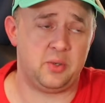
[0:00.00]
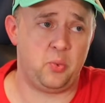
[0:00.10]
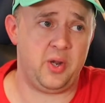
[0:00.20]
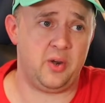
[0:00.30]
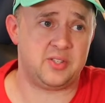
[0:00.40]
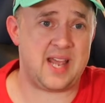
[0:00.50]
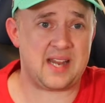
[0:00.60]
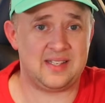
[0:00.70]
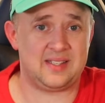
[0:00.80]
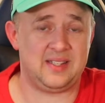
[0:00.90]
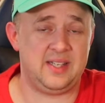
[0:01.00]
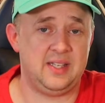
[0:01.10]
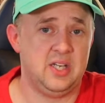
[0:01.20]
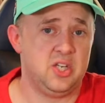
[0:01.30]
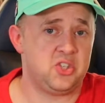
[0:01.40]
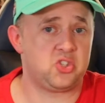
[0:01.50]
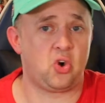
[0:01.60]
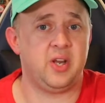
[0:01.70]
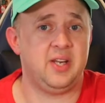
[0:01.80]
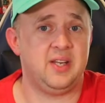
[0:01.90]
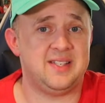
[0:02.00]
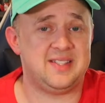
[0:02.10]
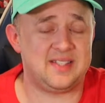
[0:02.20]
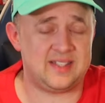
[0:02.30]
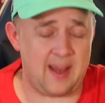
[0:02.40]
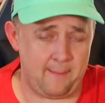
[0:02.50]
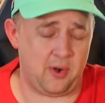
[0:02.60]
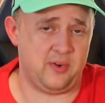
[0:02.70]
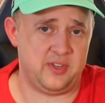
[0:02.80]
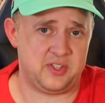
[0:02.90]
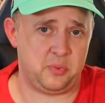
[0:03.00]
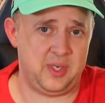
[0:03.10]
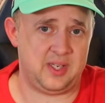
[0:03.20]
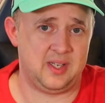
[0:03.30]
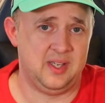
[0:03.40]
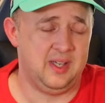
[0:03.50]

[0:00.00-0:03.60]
we are technically starting December this week.